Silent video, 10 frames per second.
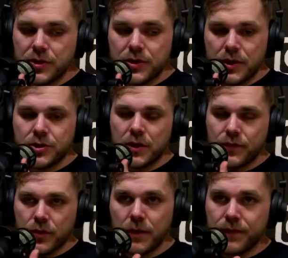touch on if
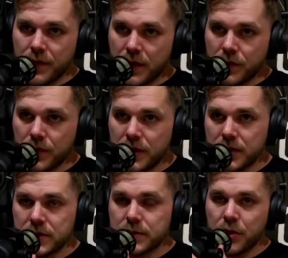Rob Font
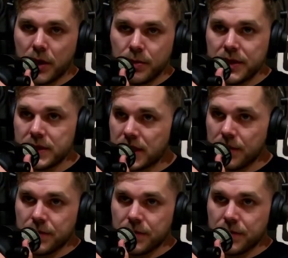wins, probably the same thing.